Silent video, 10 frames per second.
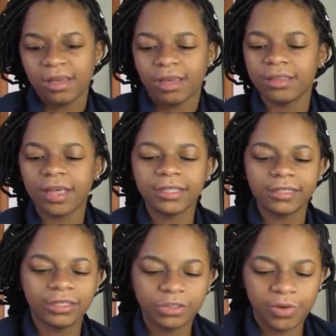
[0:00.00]
in less
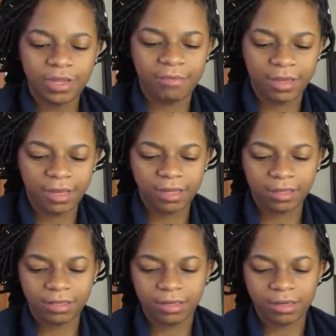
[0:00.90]
than 20
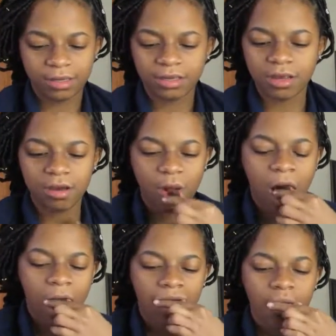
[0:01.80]
minutes, so
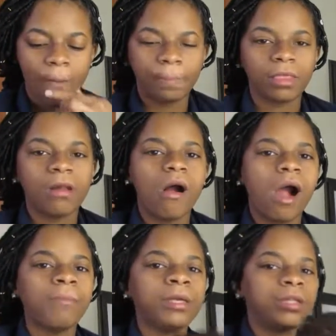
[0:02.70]

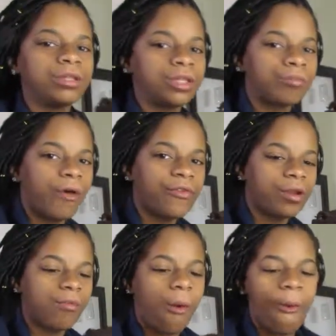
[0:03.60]
I'm eating this
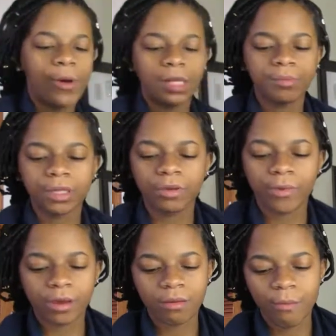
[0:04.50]
muffin while I'm getting
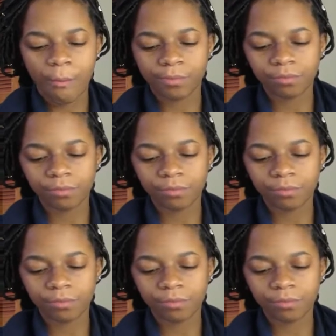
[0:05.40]
ready. I'm